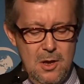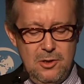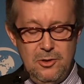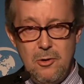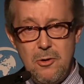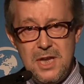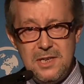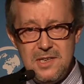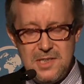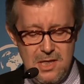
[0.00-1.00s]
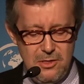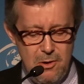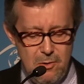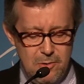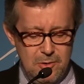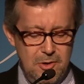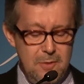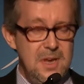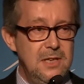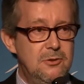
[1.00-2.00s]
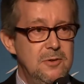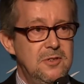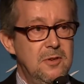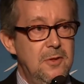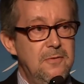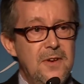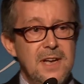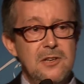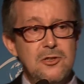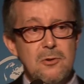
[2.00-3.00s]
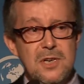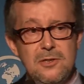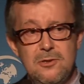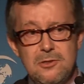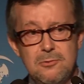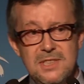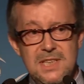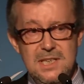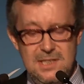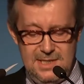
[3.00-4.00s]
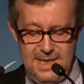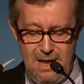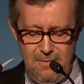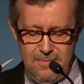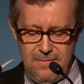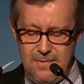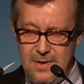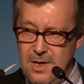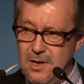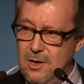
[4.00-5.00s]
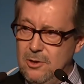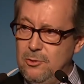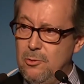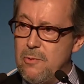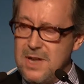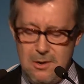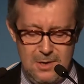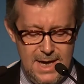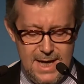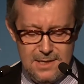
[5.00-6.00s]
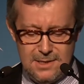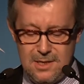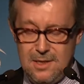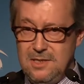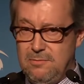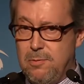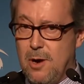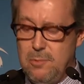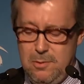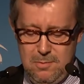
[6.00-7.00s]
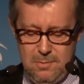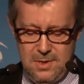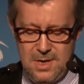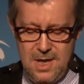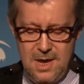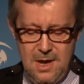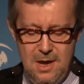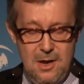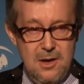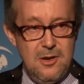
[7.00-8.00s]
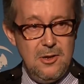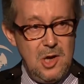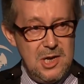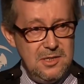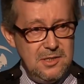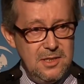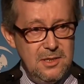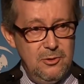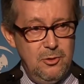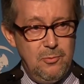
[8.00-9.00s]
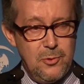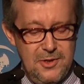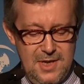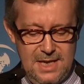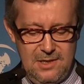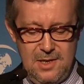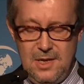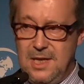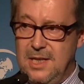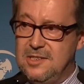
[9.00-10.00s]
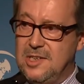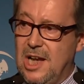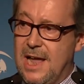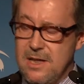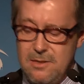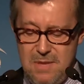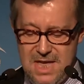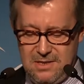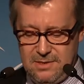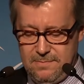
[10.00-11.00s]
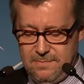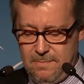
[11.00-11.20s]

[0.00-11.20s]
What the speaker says: So it is in the long-term interest of the financial industries itself to recognize this problem, not least to protect its client base.